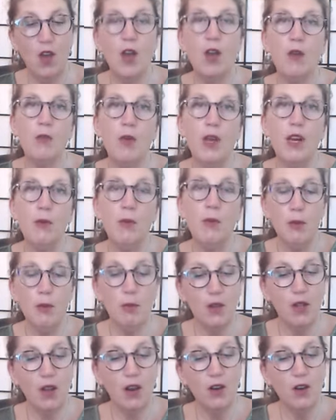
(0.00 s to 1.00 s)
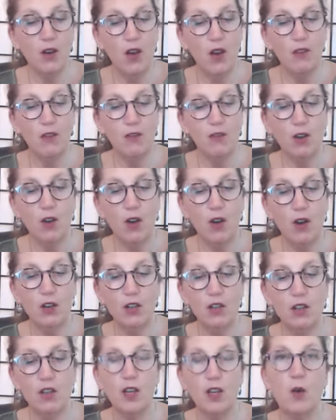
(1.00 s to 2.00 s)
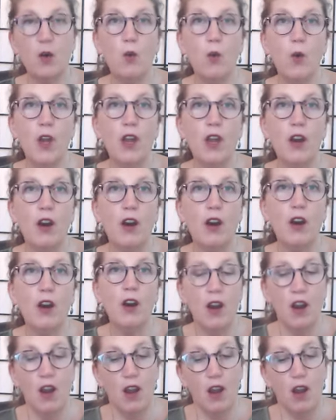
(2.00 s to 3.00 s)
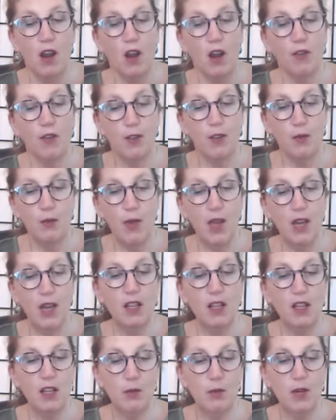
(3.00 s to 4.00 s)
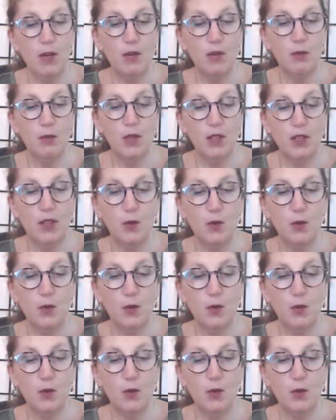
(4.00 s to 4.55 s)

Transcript: Many people are not even consciously aware of the many limiting beliefs